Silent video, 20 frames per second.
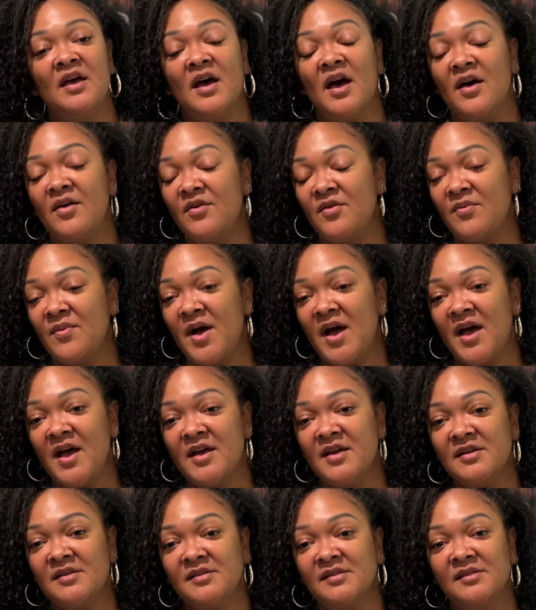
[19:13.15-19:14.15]

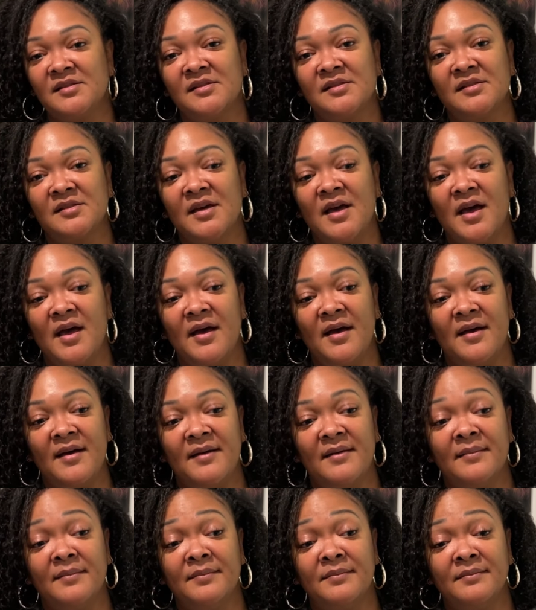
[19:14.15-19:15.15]
Otherwise,
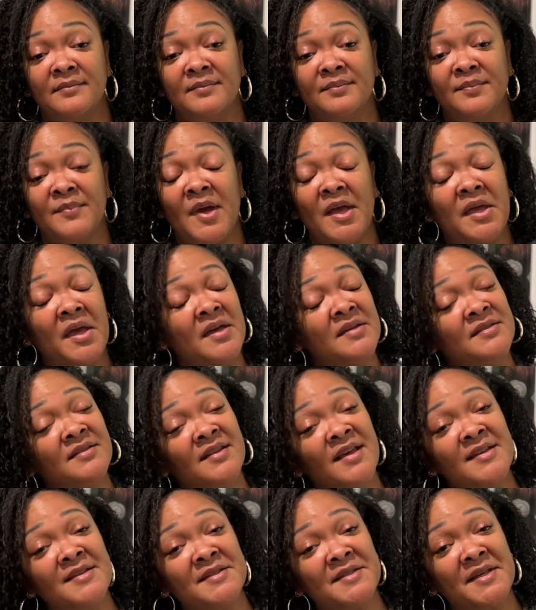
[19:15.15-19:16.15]
I guess
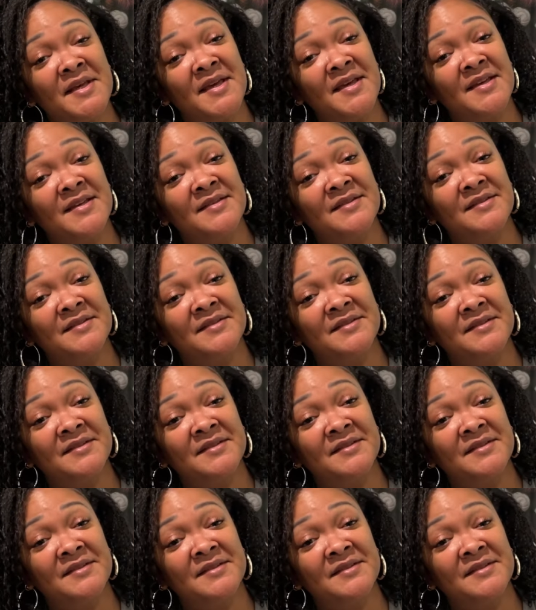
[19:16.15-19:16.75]
that's it.